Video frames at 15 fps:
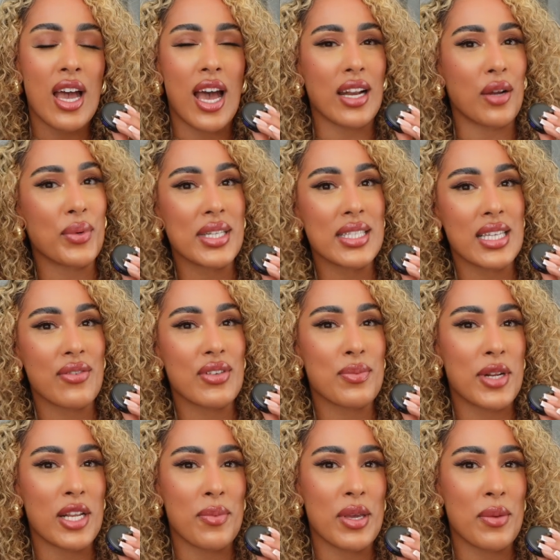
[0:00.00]
and I wanted to give as
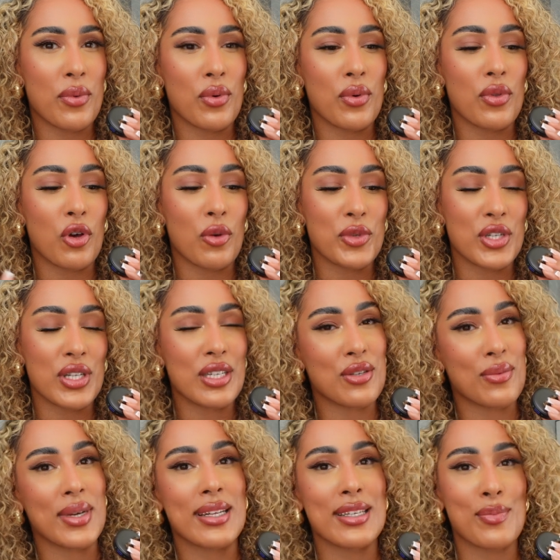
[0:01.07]
many people the opportunity
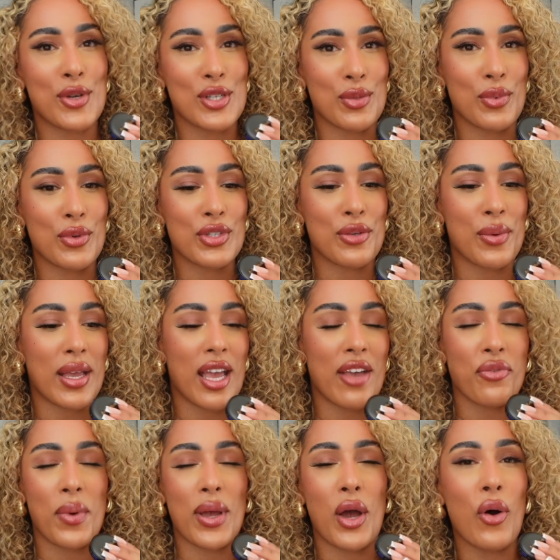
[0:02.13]
to win as possible, so I
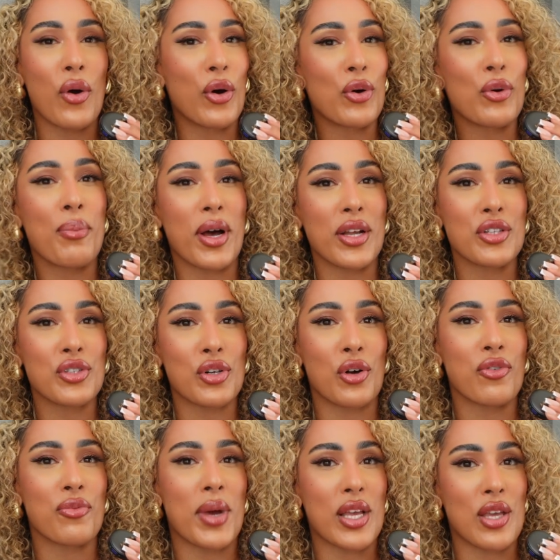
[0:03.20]
gave away a whole bunch
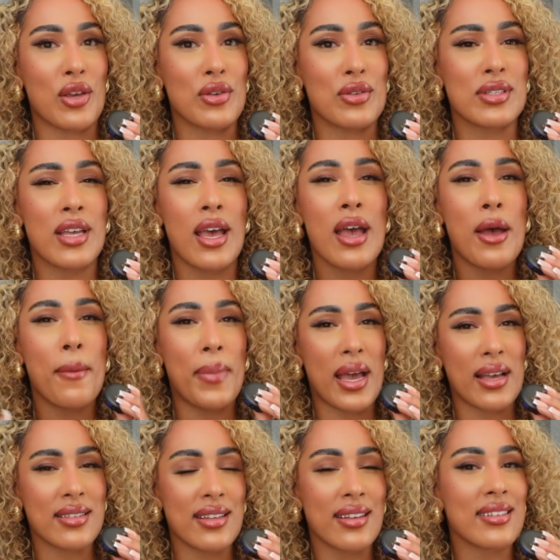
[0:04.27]
of my used but
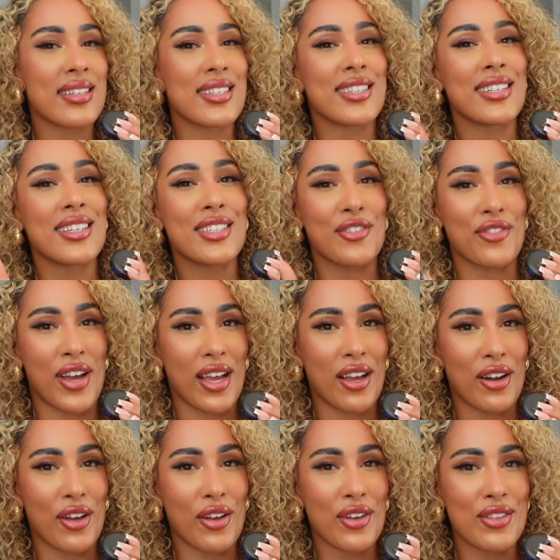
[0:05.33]
excellent condition DFYNE
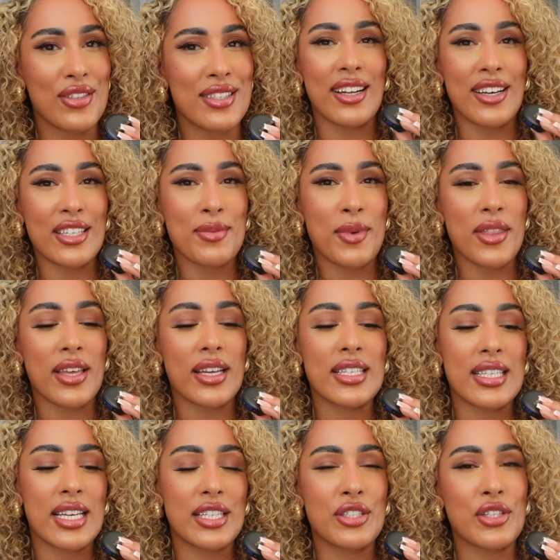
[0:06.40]
clothes. And last month I
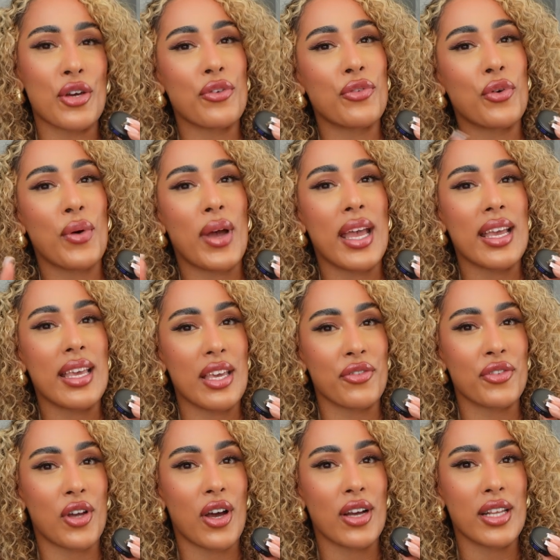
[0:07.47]
decided to go for a
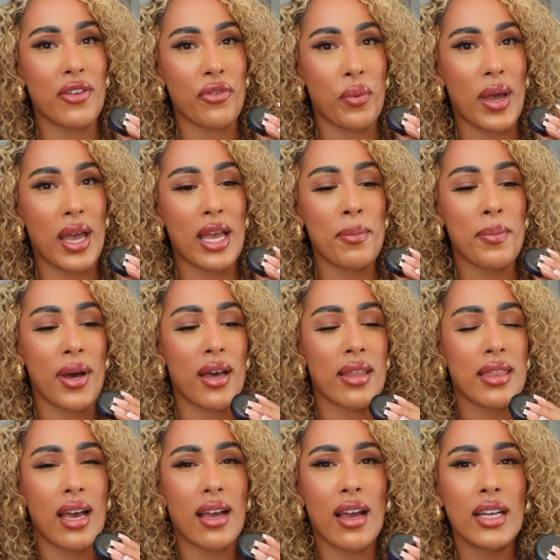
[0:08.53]
gift card giveaway,
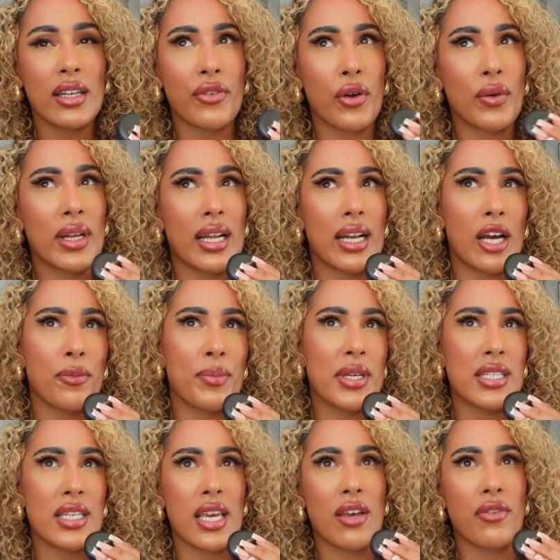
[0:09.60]
but that kind of only allowed me
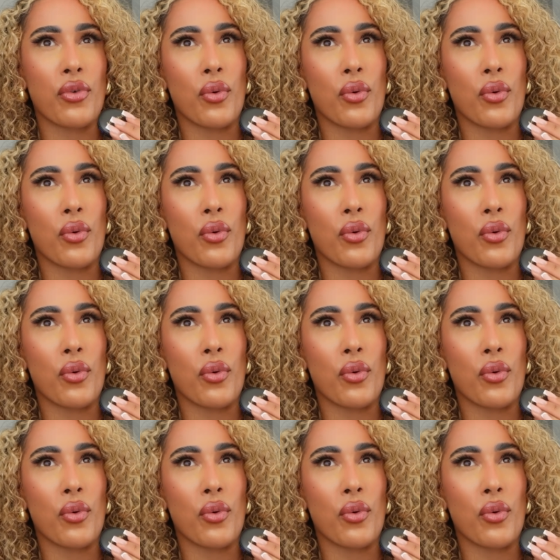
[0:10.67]
to give